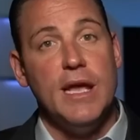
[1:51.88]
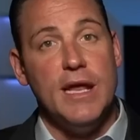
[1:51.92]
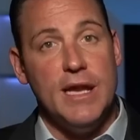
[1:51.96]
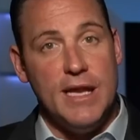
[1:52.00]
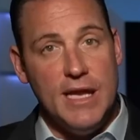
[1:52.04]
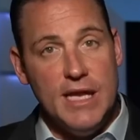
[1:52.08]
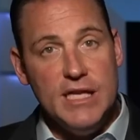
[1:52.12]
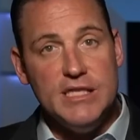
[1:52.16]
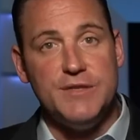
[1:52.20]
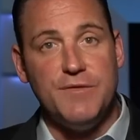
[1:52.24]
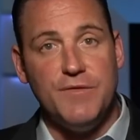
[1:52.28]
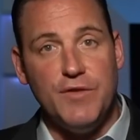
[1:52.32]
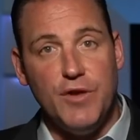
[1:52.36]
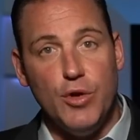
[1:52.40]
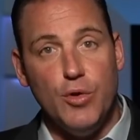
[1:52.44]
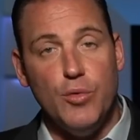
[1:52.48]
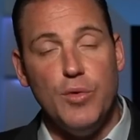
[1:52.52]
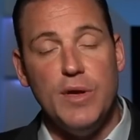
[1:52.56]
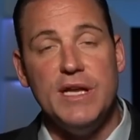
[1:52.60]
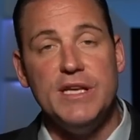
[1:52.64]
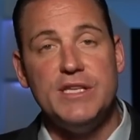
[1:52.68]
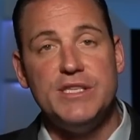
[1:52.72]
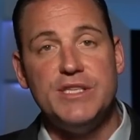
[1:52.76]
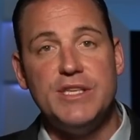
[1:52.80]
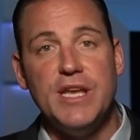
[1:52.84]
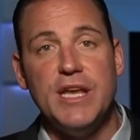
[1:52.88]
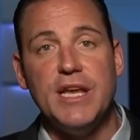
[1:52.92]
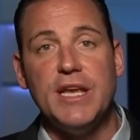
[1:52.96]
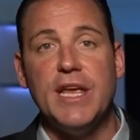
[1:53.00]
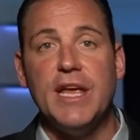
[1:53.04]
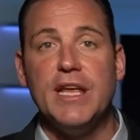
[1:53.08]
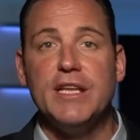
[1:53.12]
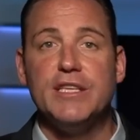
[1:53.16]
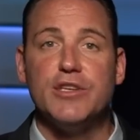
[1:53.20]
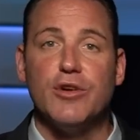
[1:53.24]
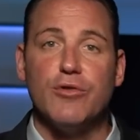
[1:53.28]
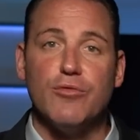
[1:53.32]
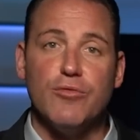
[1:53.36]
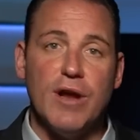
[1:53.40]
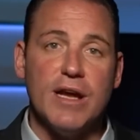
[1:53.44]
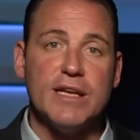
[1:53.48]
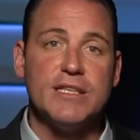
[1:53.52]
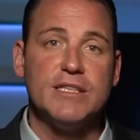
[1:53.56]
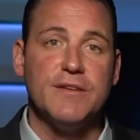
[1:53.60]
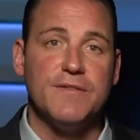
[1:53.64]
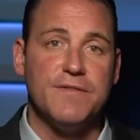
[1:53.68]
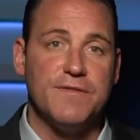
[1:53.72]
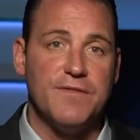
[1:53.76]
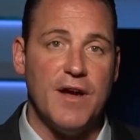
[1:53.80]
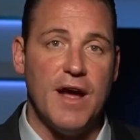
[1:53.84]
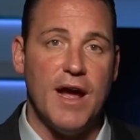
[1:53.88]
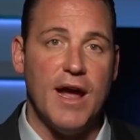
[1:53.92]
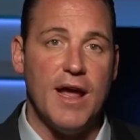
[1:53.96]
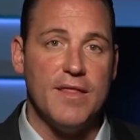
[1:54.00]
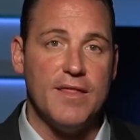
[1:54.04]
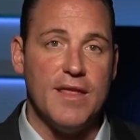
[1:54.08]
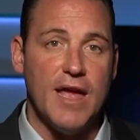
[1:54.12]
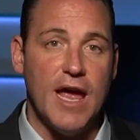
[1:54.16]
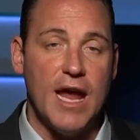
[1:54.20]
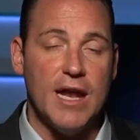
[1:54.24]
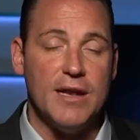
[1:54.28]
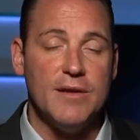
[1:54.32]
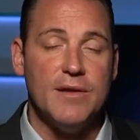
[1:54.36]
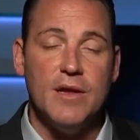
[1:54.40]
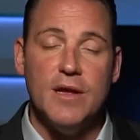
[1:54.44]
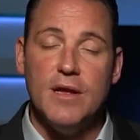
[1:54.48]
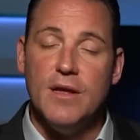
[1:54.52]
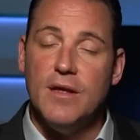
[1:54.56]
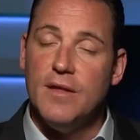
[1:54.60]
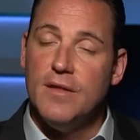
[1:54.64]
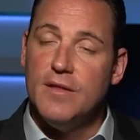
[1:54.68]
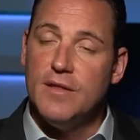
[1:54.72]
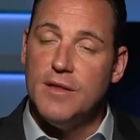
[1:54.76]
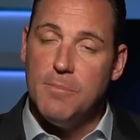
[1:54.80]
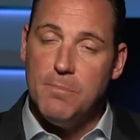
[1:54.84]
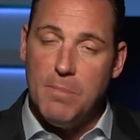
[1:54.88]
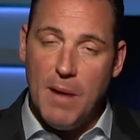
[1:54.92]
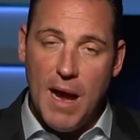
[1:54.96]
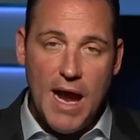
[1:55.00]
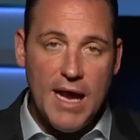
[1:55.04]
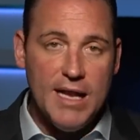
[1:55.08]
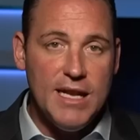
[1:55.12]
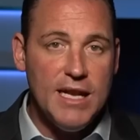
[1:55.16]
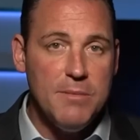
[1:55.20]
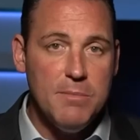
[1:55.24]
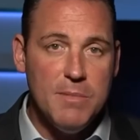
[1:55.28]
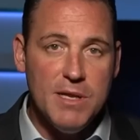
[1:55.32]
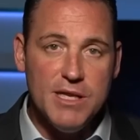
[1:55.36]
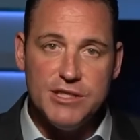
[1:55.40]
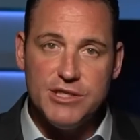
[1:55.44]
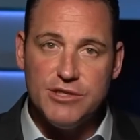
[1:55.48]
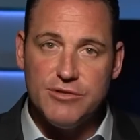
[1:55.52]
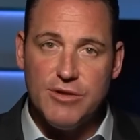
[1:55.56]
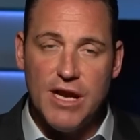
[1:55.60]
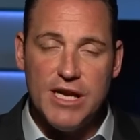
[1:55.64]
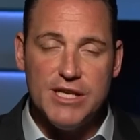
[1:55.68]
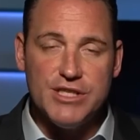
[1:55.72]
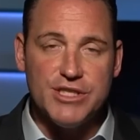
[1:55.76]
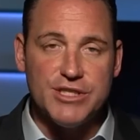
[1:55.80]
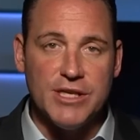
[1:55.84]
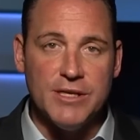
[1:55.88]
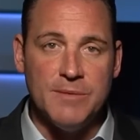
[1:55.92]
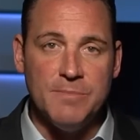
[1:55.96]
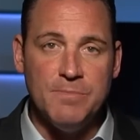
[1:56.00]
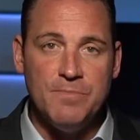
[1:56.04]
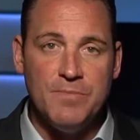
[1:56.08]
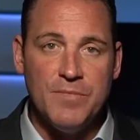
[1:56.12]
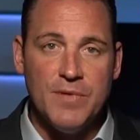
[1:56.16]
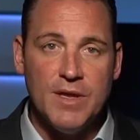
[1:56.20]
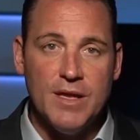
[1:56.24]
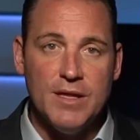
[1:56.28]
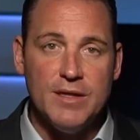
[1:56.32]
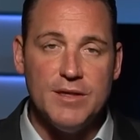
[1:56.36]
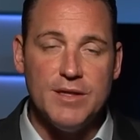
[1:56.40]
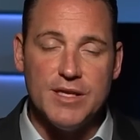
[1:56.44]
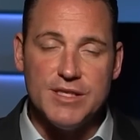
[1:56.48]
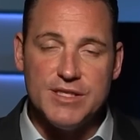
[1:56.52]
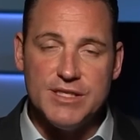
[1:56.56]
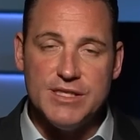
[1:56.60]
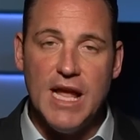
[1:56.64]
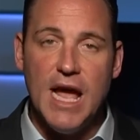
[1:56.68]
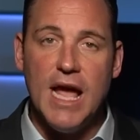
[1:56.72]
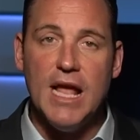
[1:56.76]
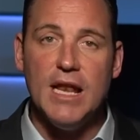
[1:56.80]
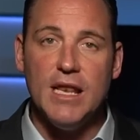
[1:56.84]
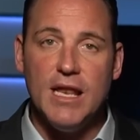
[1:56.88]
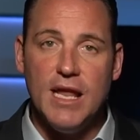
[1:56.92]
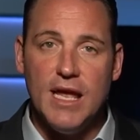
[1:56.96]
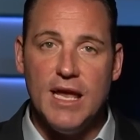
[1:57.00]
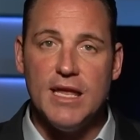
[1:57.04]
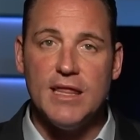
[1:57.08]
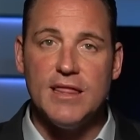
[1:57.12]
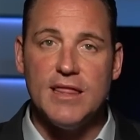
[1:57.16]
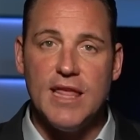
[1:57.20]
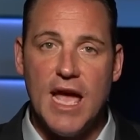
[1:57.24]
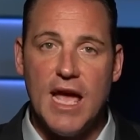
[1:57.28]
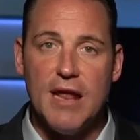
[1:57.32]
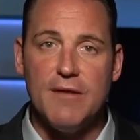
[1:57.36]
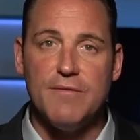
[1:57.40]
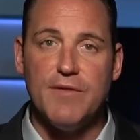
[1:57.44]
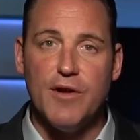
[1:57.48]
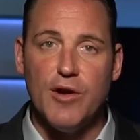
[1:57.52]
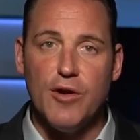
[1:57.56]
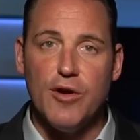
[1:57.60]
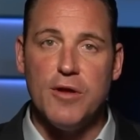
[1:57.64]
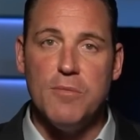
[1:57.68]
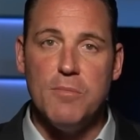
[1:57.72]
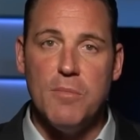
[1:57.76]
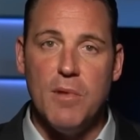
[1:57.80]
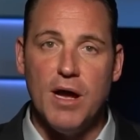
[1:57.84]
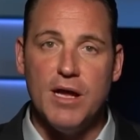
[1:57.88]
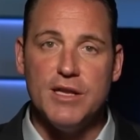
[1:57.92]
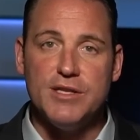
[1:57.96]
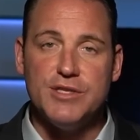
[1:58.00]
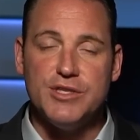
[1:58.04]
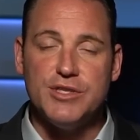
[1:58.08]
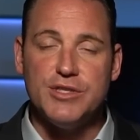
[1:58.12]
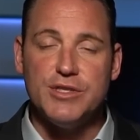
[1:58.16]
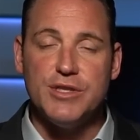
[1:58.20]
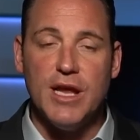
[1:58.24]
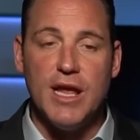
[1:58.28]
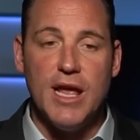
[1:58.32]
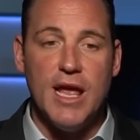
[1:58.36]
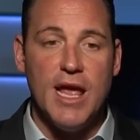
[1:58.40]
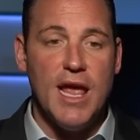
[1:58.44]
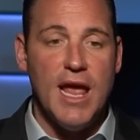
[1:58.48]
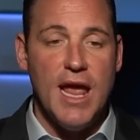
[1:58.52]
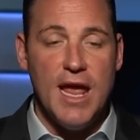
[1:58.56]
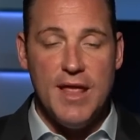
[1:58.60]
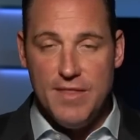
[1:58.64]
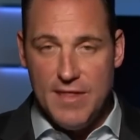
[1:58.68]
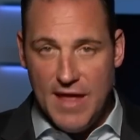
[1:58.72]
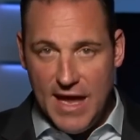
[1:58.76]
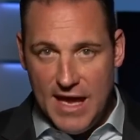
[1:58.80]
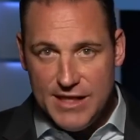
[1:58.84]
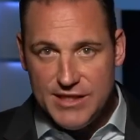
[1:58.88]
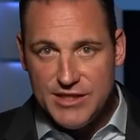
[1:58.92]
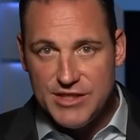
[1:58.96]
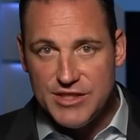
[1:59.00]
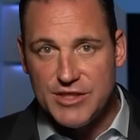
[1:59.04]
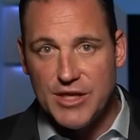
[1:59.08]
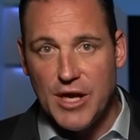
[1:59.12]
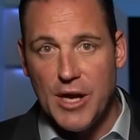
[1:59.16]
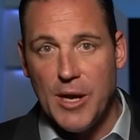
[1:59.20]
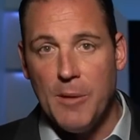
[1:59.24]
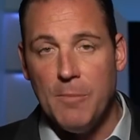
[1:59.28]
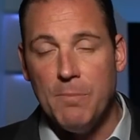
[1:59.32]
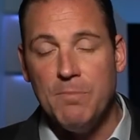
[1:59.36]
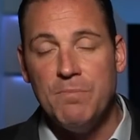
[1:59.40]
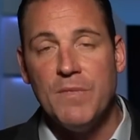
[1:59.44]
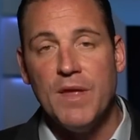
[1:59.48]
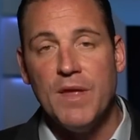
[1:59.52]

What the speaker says: his view, he's seeking to rectify that. The Biden administration does not like that very much, and then some.